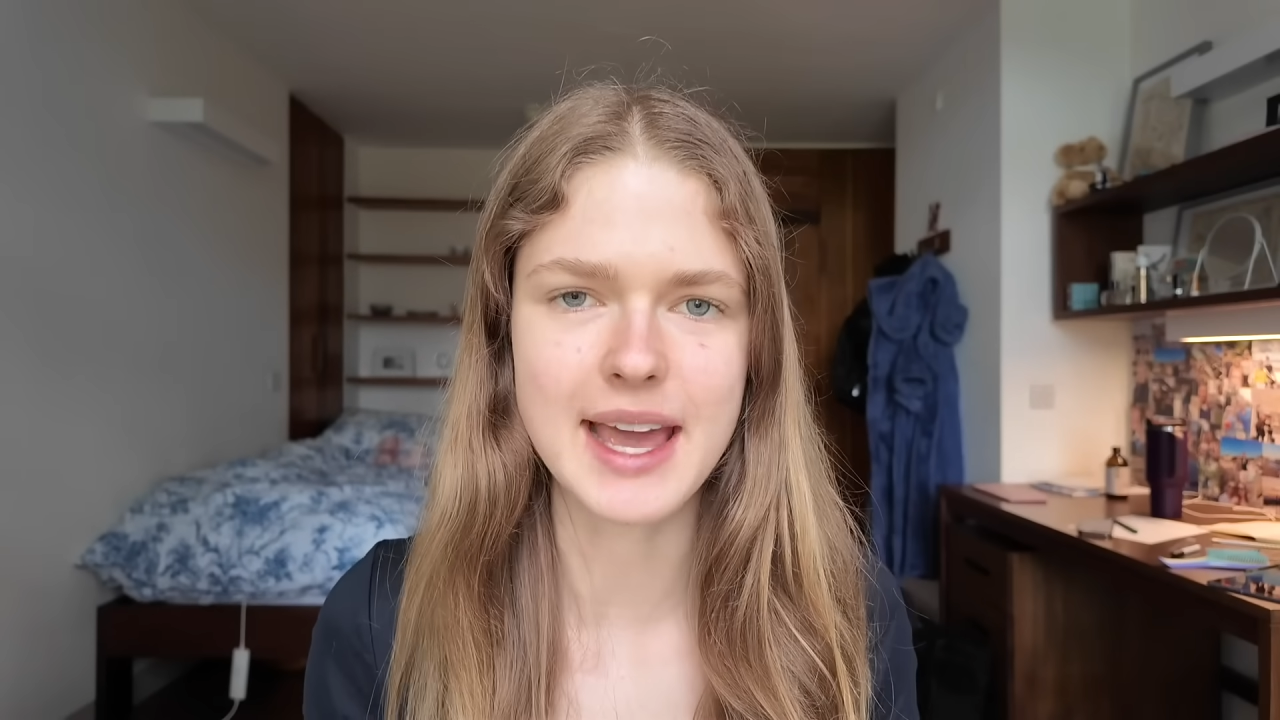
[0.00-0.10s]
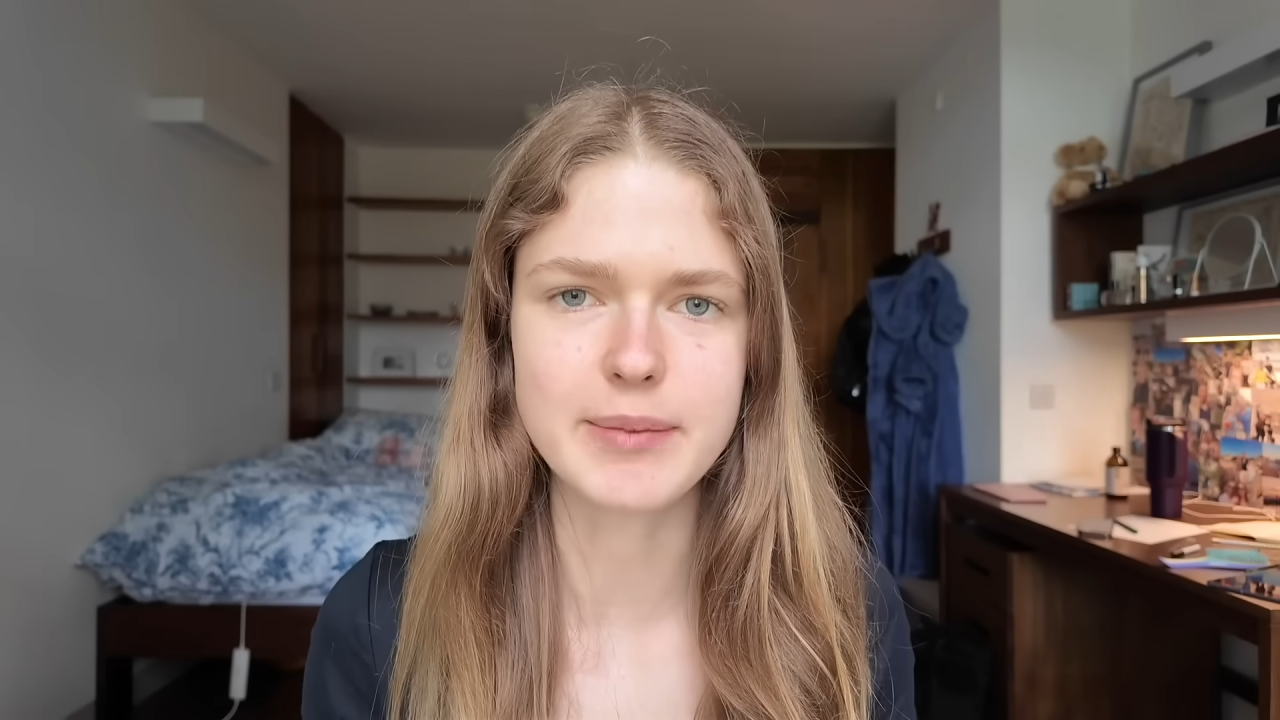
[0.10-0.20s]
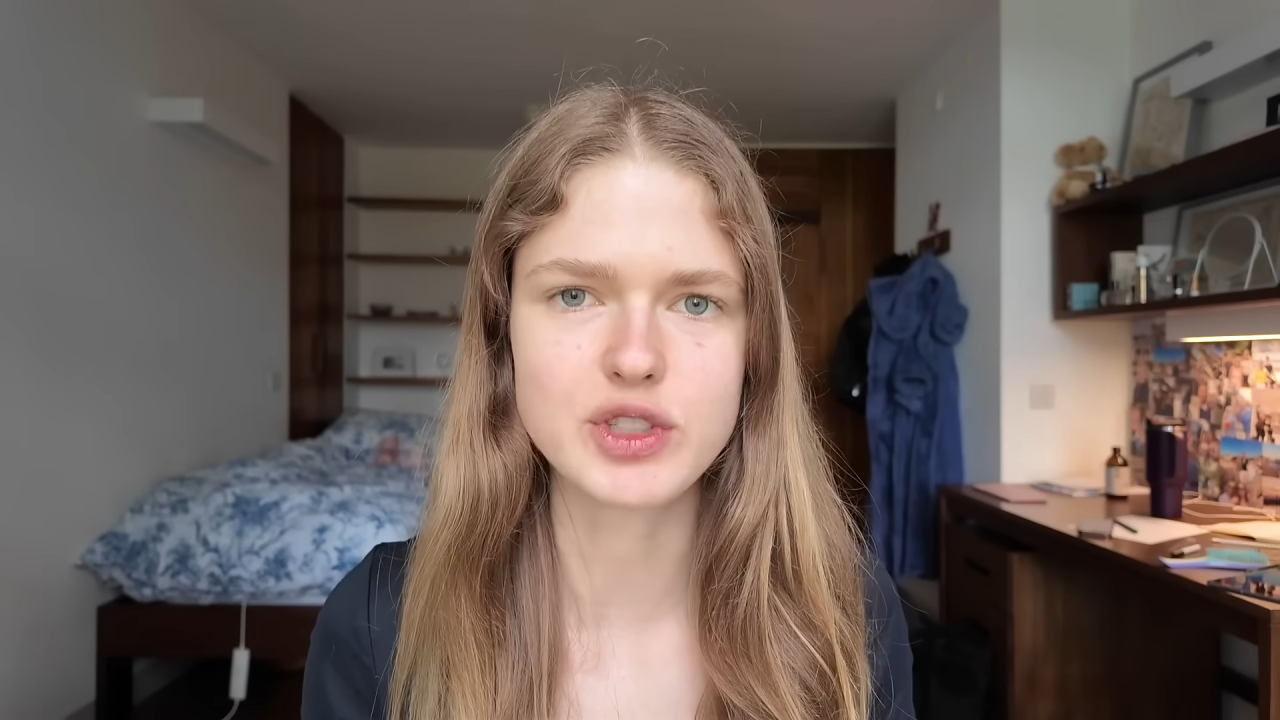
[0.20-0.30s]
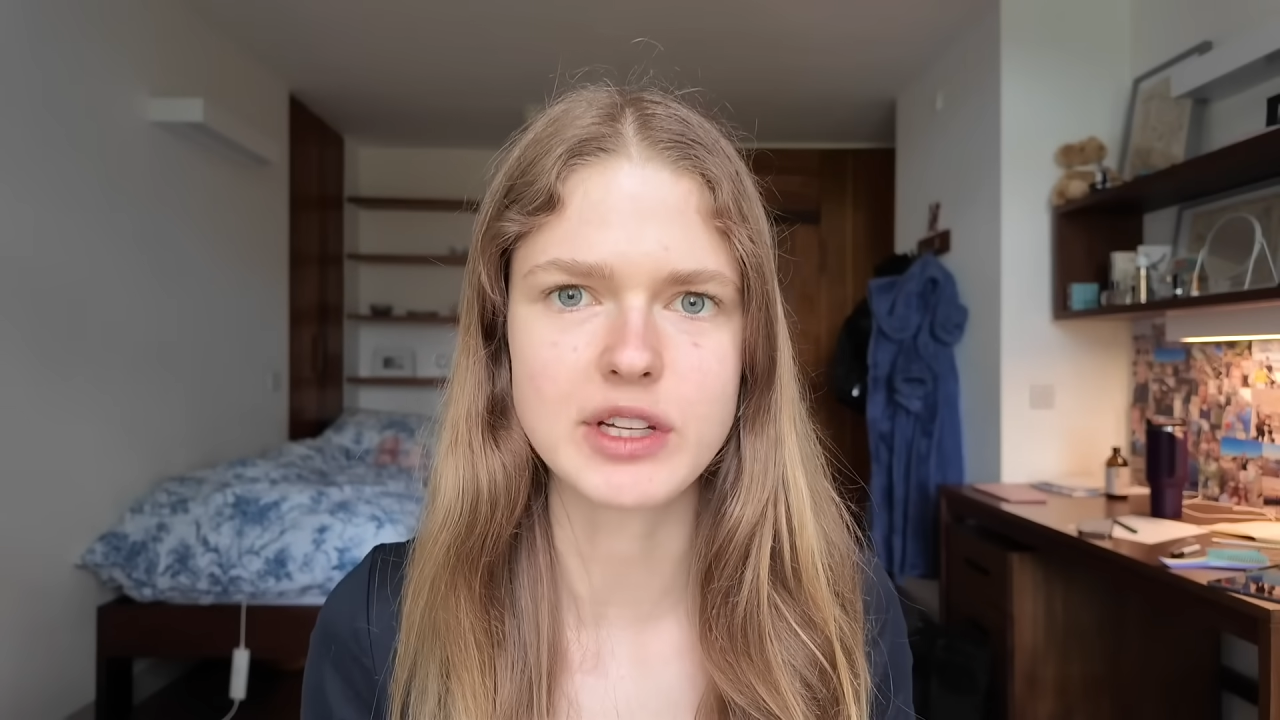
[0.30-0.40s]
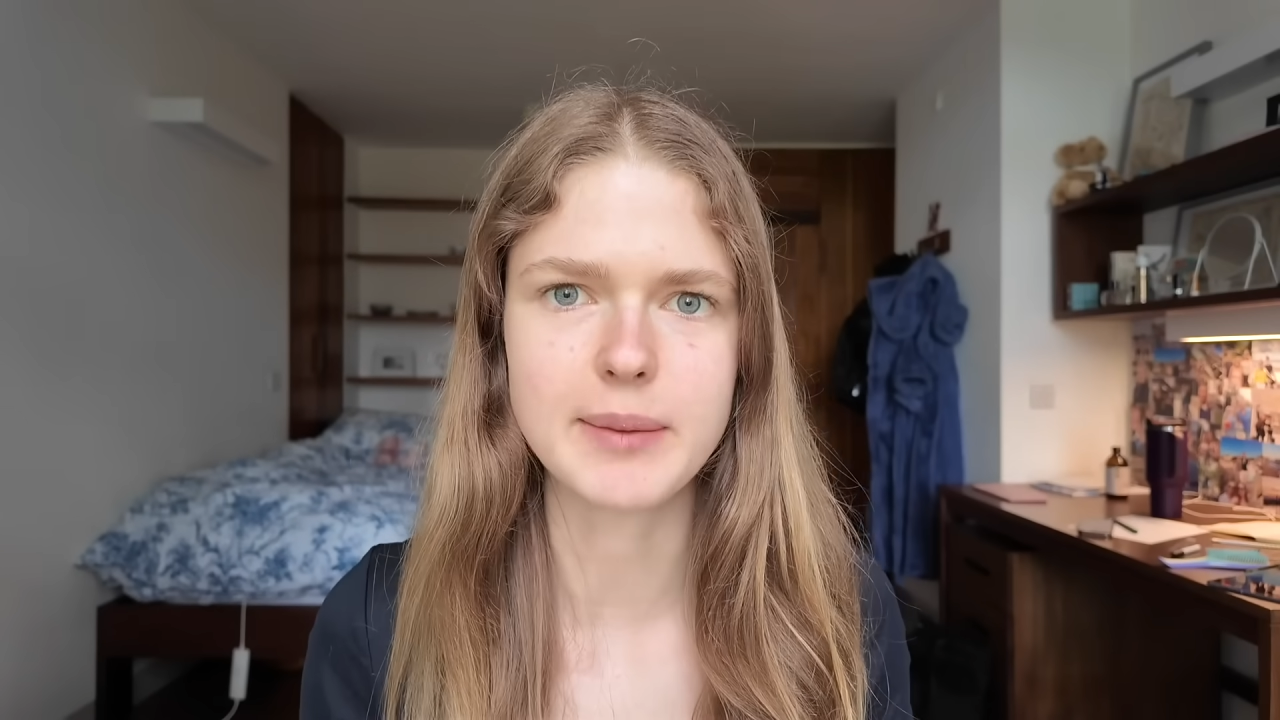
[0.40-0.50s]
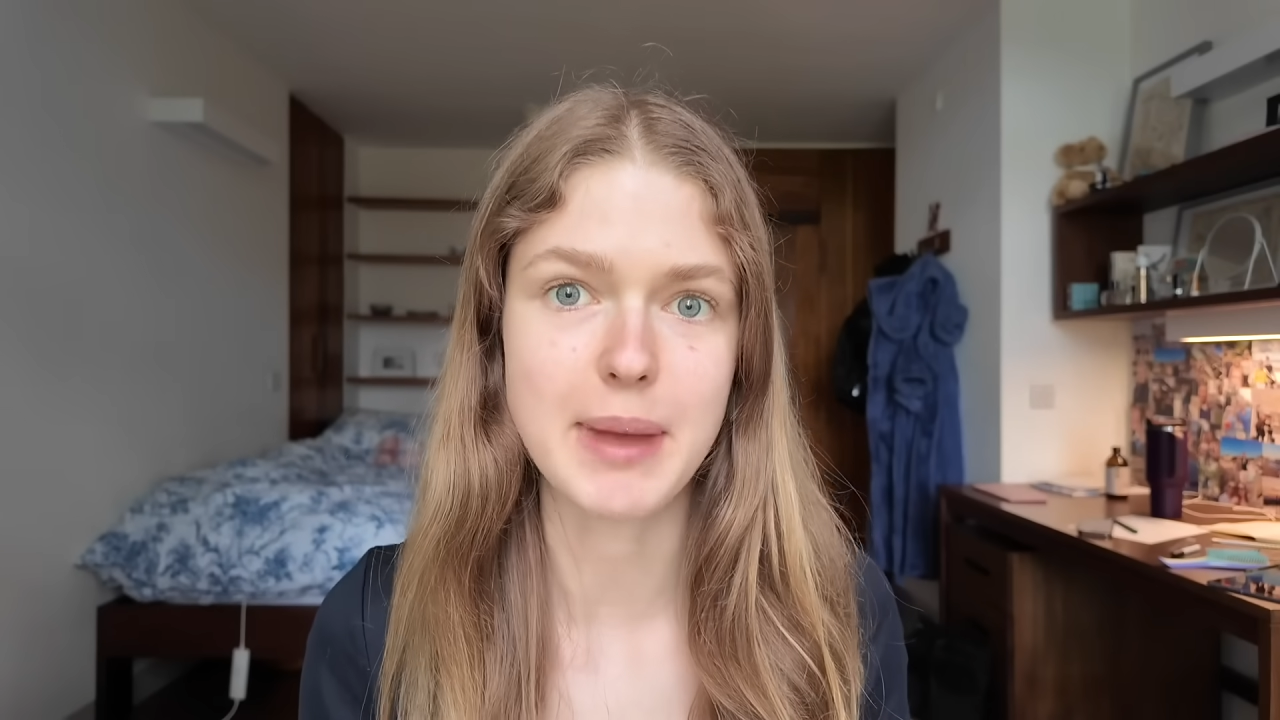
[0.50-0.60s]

Chemistry